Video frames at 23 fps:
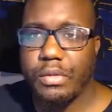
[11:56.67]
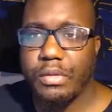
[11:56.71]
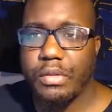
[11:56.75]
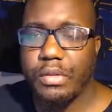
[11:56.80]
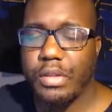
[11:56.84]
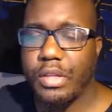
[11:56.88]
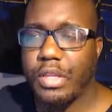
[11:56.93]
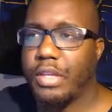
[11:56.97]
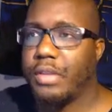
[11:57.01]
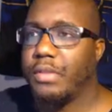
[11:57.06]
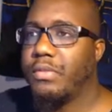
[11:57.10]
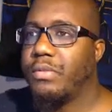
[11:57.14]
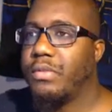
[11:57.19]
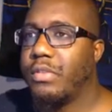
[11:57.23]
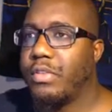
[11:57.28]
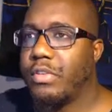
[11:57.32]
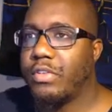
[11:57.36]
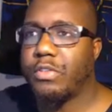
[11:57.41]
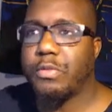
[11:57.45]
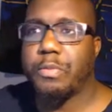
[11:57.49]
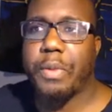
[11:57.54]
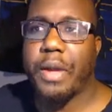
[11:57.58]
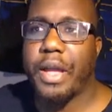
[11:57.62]
eh,
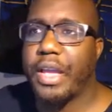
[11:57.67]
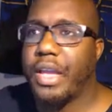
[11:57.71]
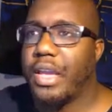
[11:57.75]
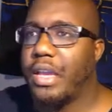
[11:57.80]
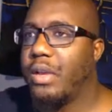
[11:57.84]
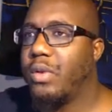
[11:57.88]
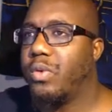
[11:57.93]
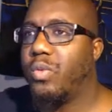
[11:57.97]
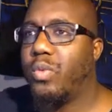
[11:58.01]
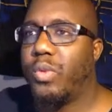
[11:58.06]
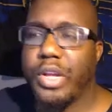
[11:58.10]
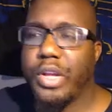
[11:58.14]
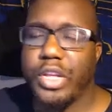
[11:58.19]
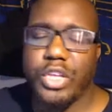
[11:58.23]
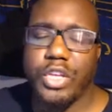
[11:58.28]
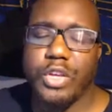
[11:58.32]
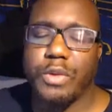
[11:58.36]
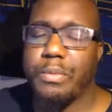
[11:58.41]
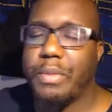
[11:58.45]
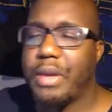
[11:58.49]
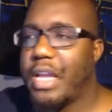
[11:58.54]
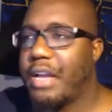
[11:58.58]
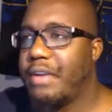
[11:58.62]
despite what you
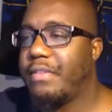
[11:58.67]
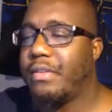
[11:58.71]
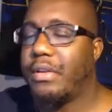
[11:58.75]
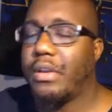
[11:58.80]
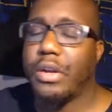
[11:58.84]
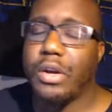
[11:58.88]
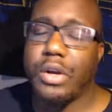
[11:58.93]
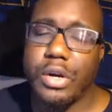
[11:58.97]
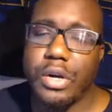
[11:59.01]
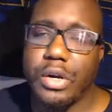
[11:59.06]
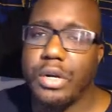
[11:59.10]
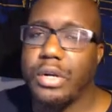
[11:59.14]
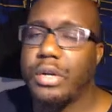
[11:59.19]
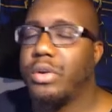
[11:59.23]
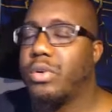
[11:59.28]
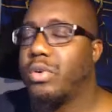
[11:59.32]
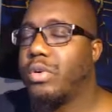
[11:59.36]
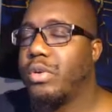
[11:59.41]
may have learned or